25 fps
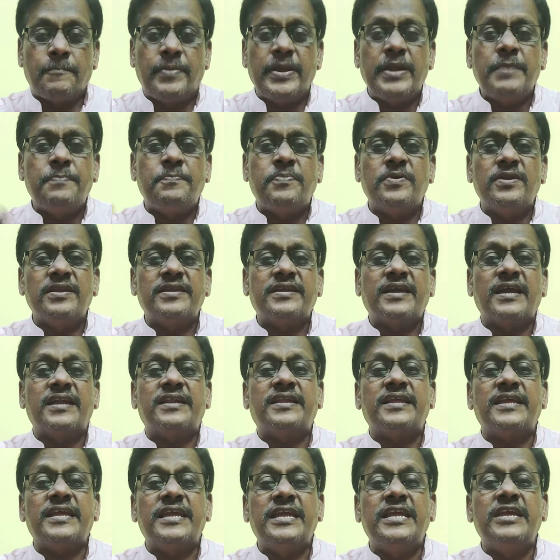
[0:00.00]
People
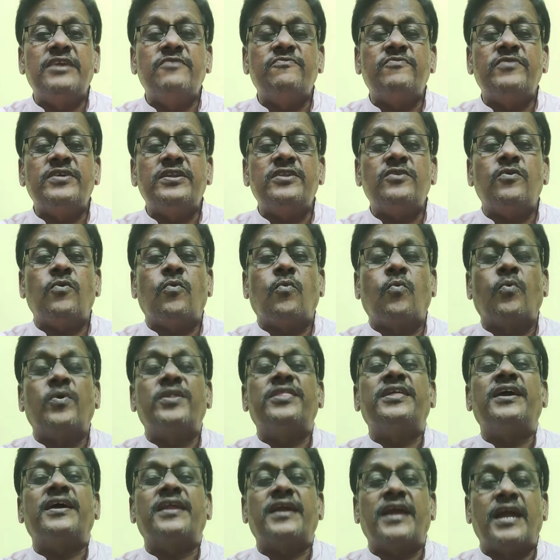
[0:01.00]
get even
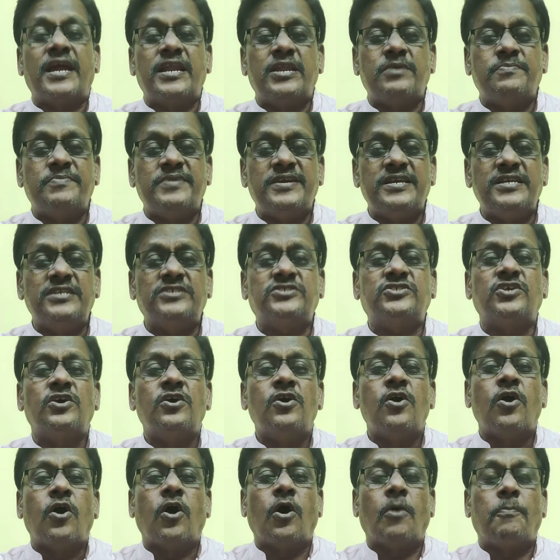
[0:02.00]
with their
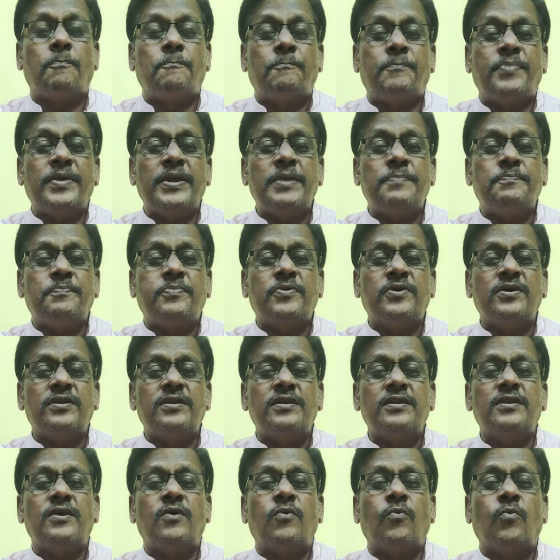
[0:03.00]
enemies or
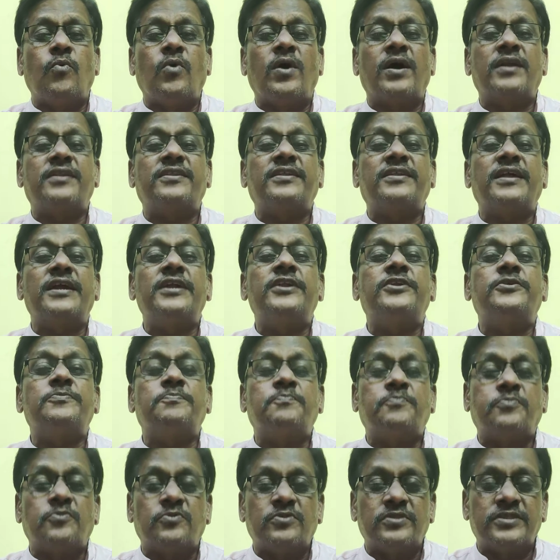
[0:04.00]
people who are trying to
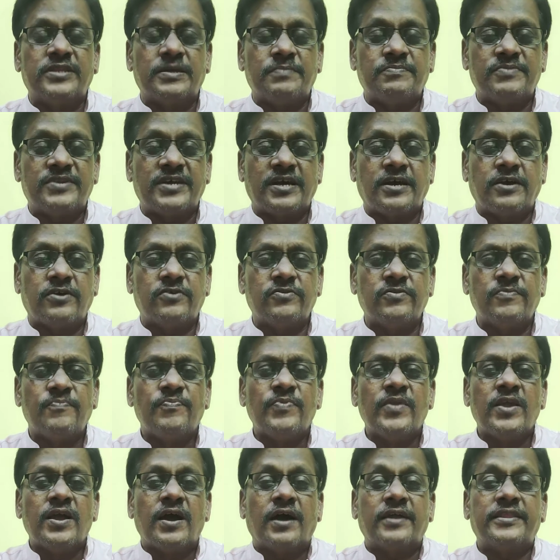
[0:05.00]
pull them down.
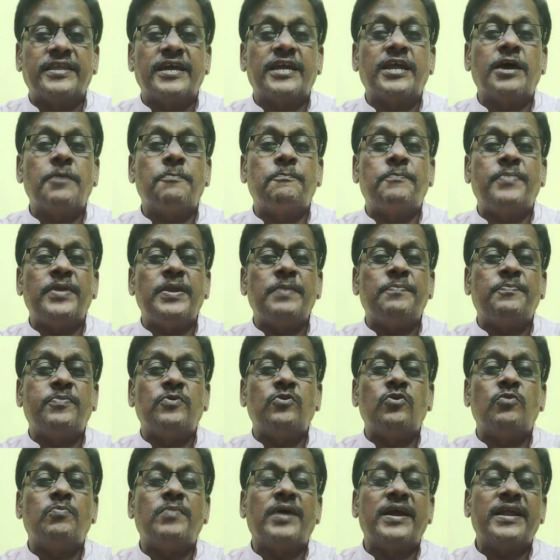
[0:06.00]
There are
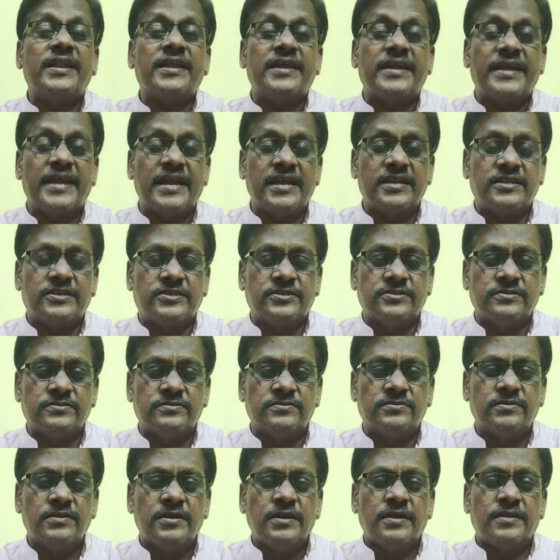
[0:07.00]
people who might hate
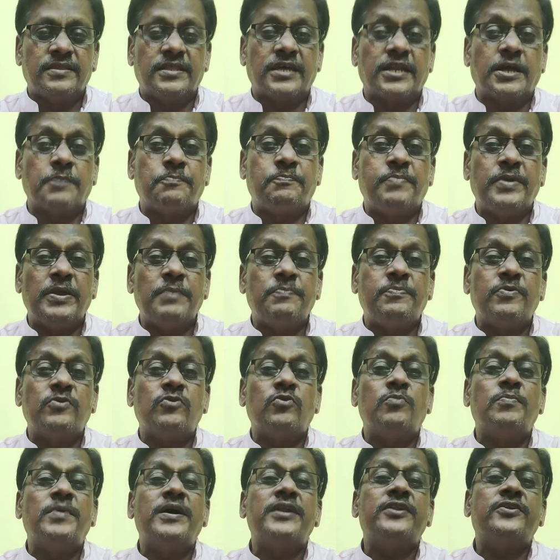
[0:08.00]
you. There are people
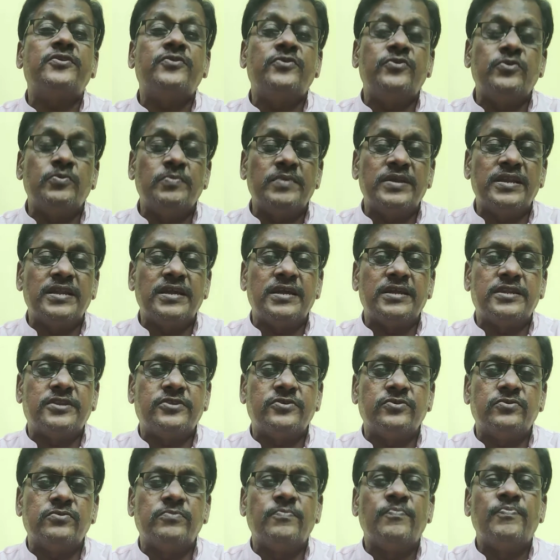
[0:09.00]
who might humiliate
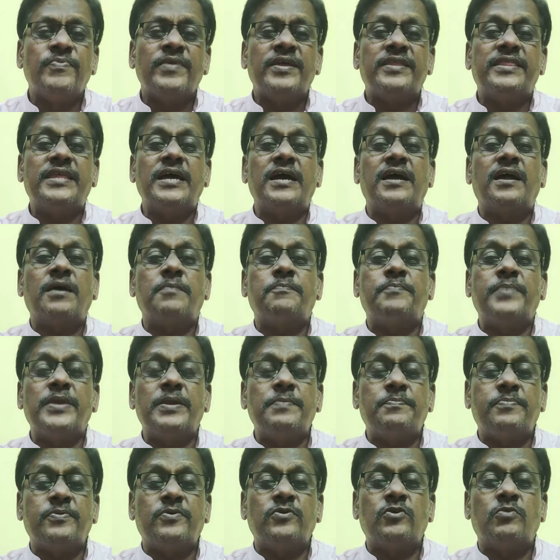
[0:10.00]
you. There are
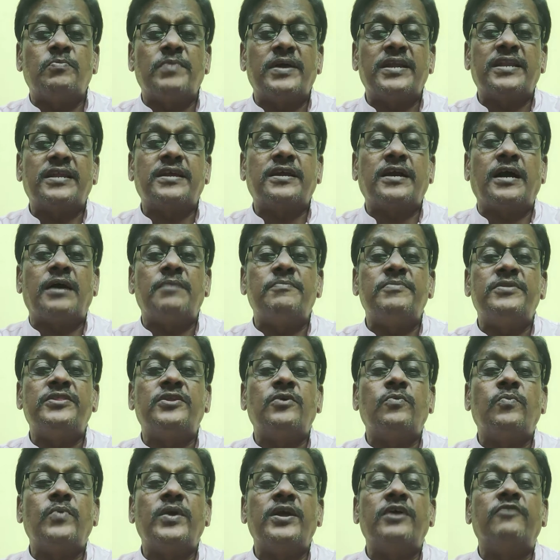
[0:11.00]
people who might come in
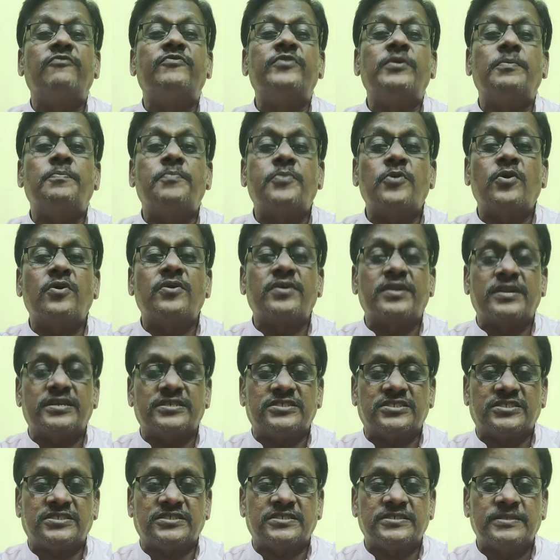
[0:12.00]
the way of your
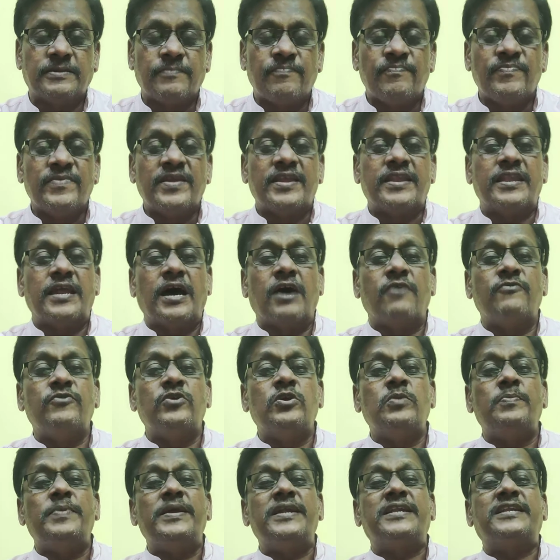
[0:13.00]
progress. Now
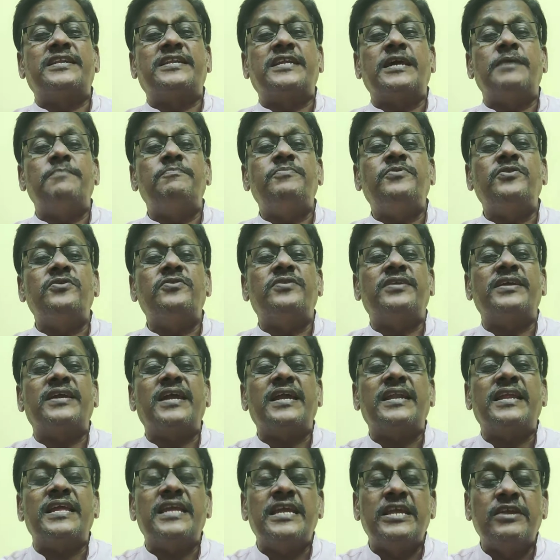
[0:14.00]
you'll be tempted to
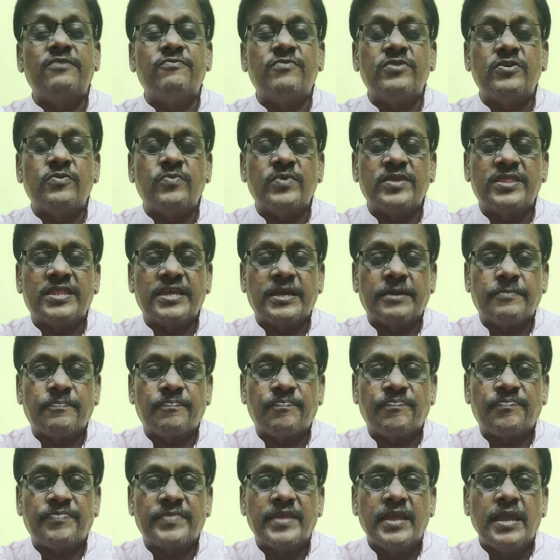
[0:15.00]
get even with
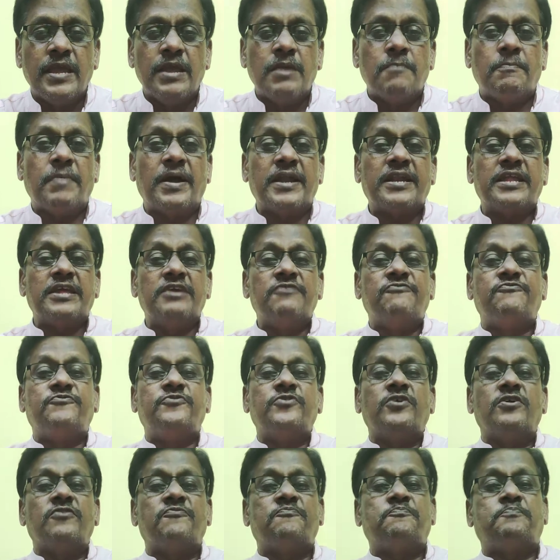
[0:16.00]
them. But if
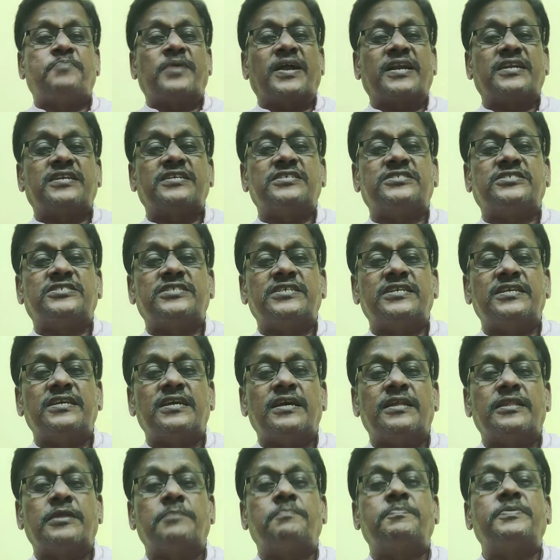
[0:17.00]
you're
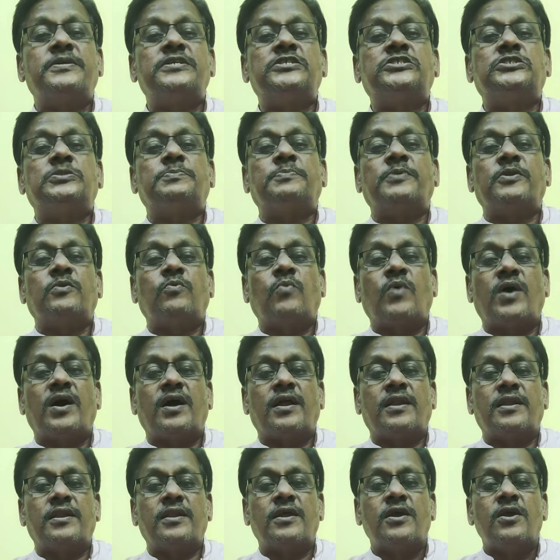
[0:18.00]
practicing the principle
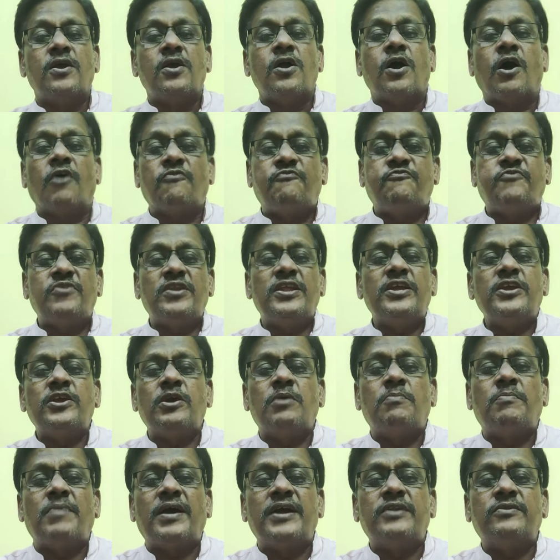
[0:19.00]
1 of filling
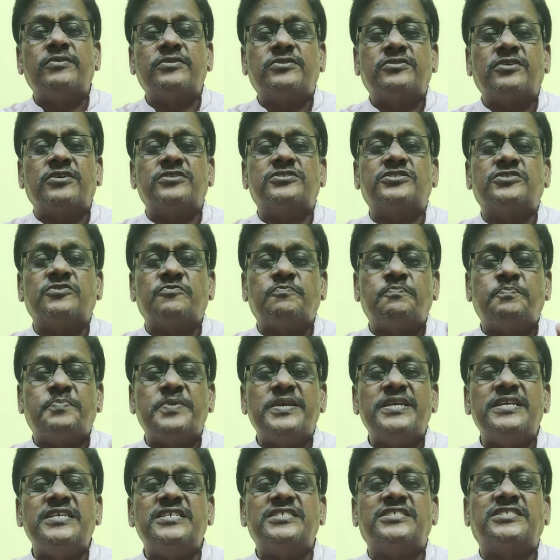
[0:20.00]
your mind with thoughts of
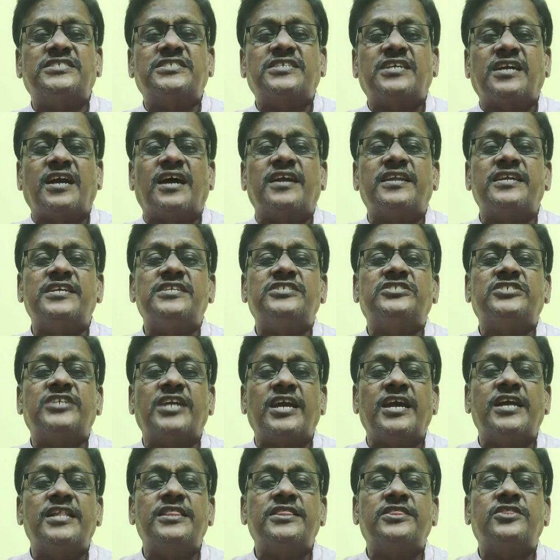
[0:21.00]
peace, courage,
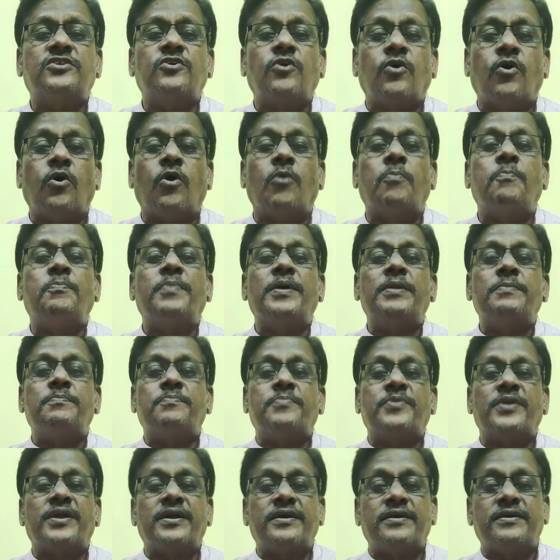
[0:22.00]
health, hope,
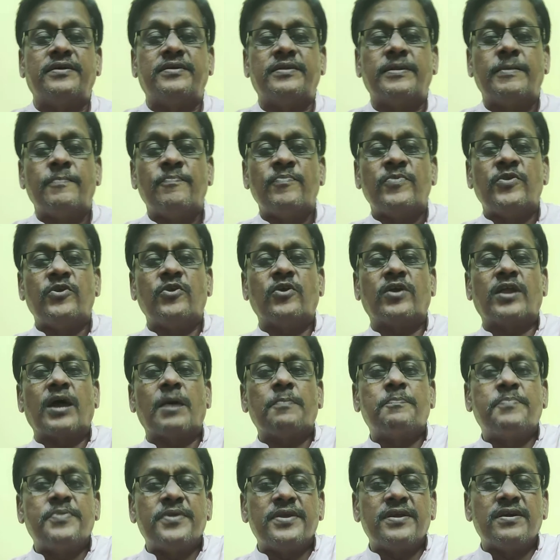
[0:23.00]
and prayer, you're
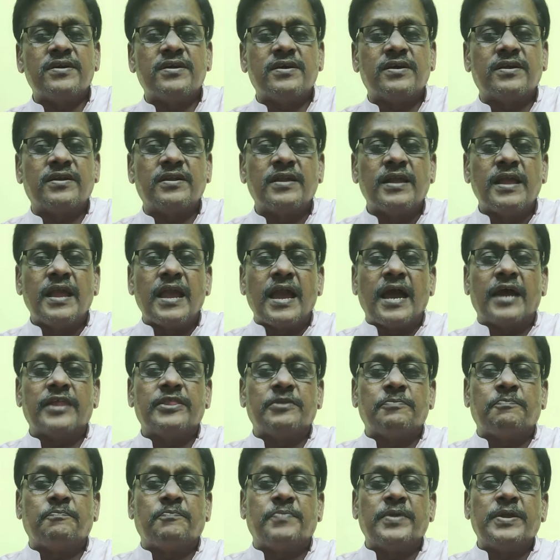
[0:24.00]
up here
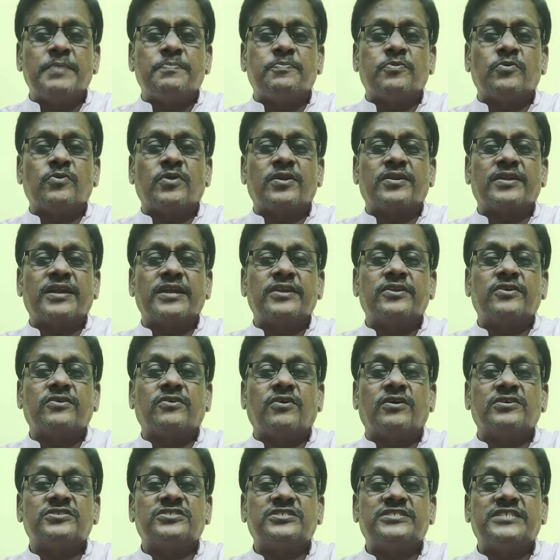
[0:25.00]
and the people who are trying to
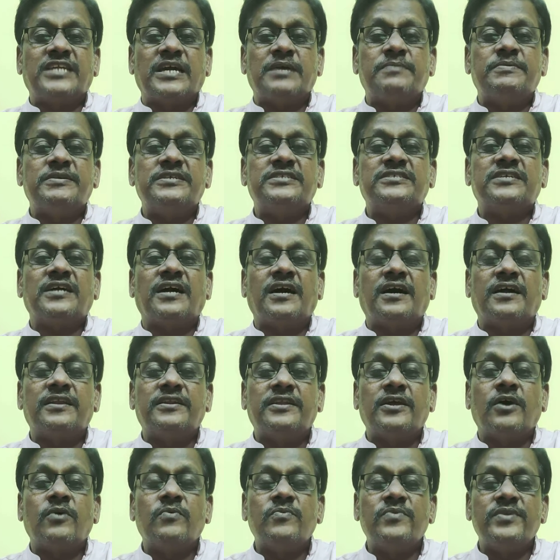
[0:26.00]
cause damage
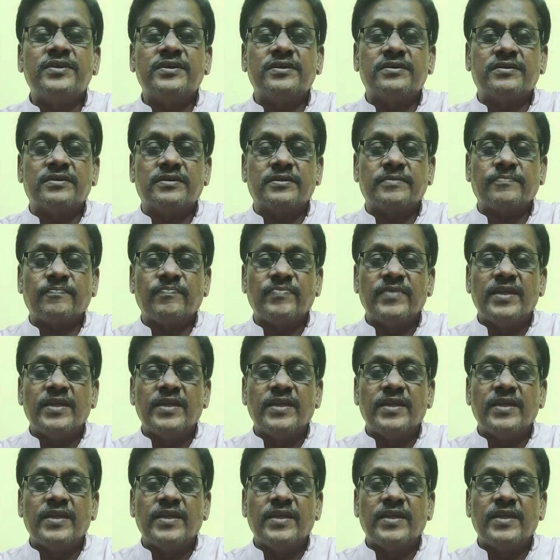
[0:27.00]
are down here.